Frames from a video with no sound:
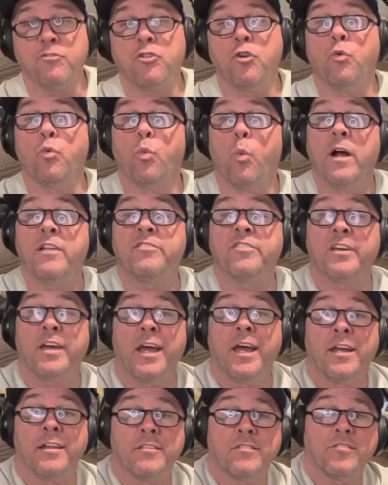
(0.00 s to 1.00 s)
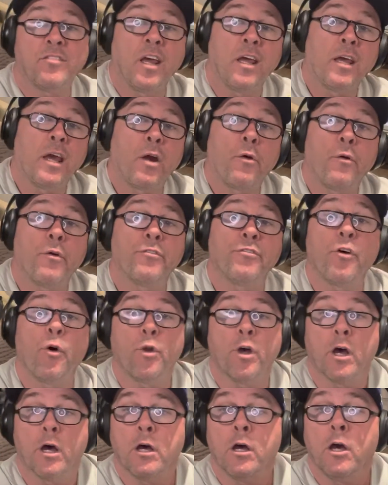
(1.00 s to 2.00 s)
to once again sink
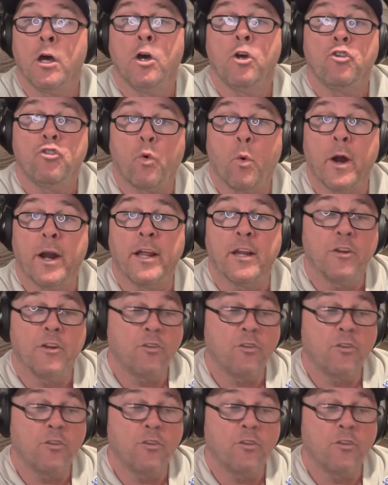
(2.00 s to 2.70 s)
Arizona 20 to